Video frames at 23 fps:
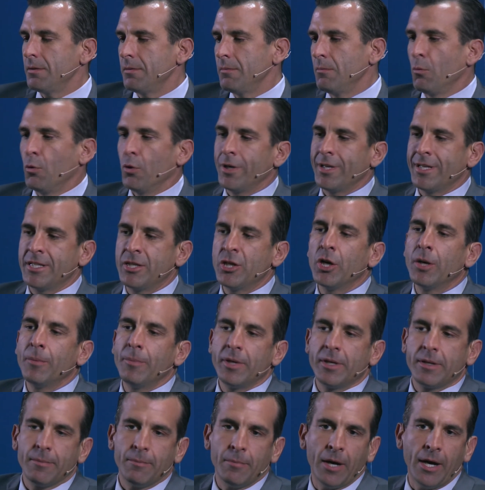more
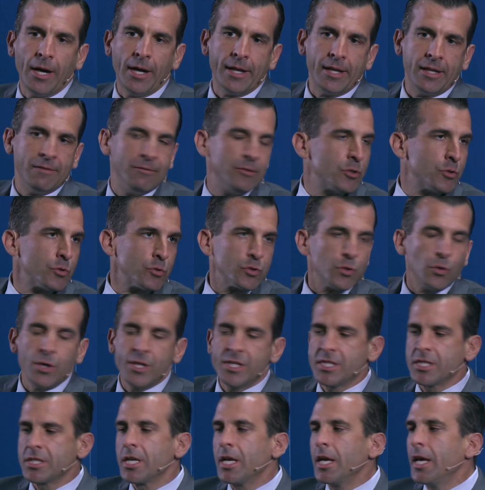determined by individual
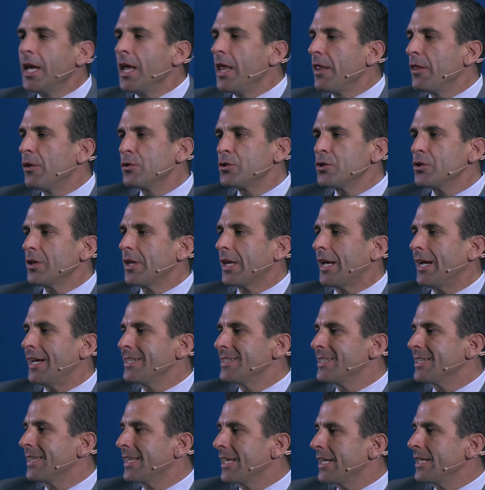choices? Those are the kinds
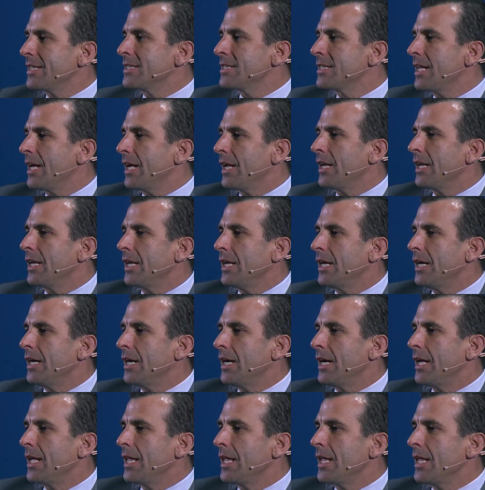of things
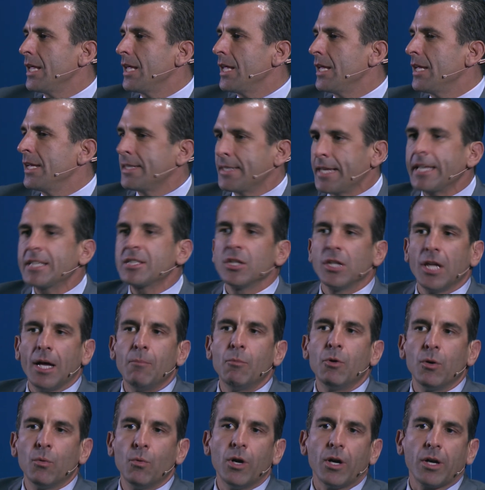that it takes a lot
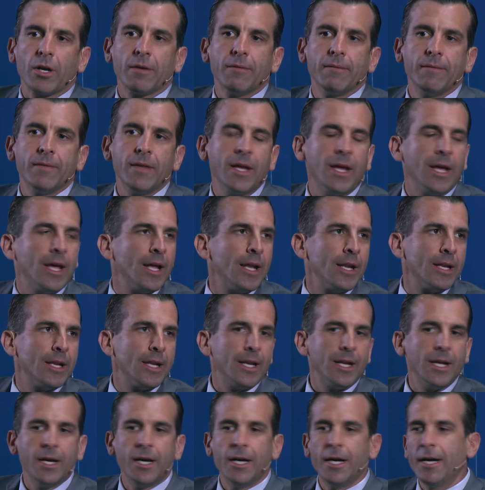more work. And
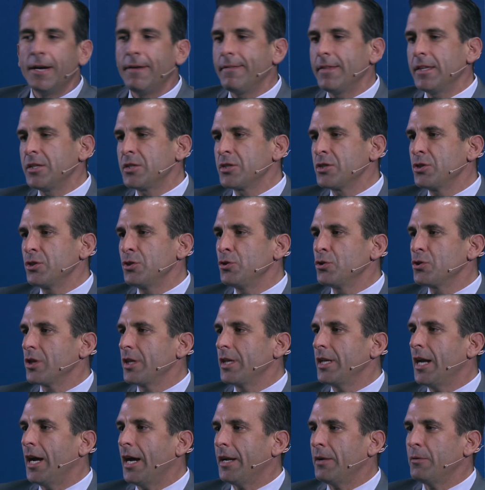it's usually
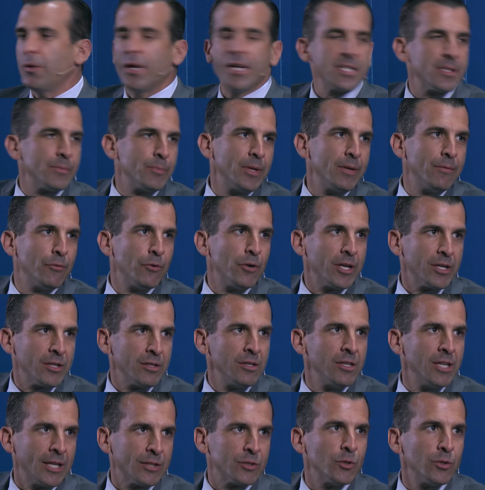not a recipe for
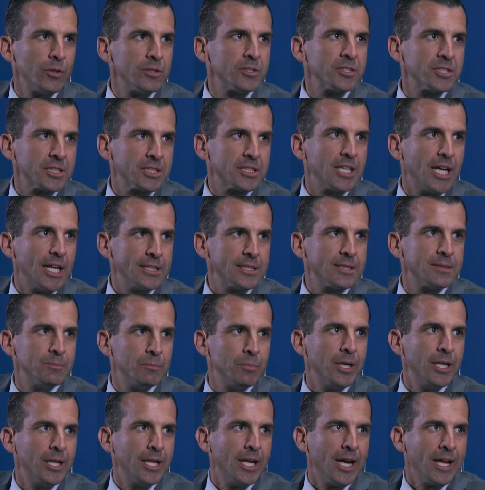electoral success,
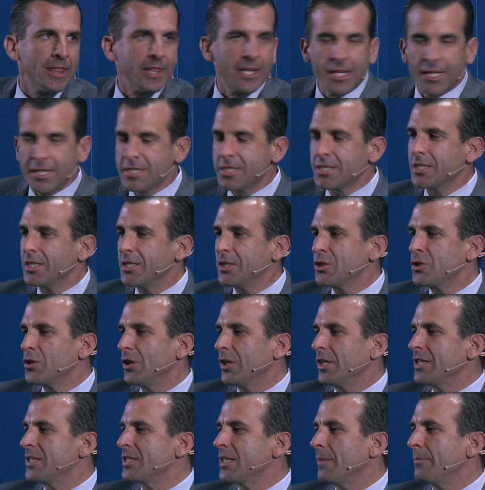but I think it's
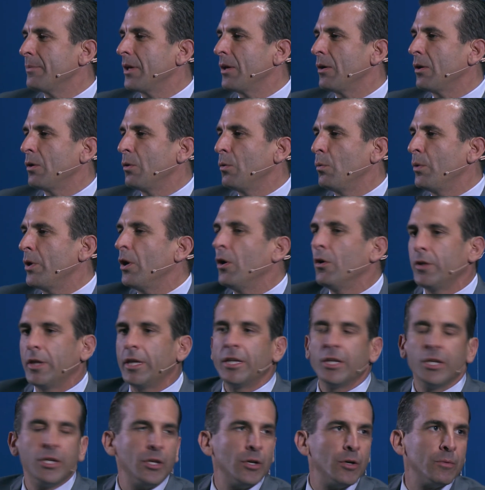certainly something we all need
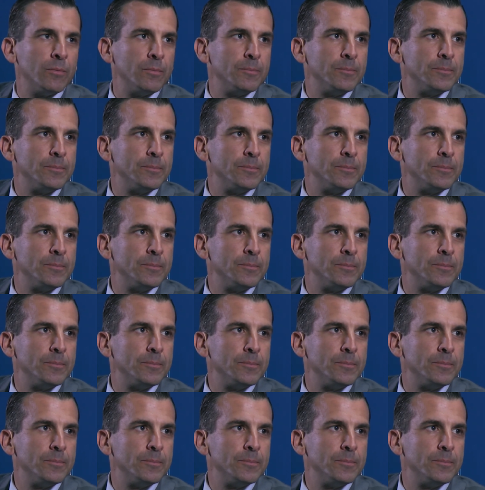to do.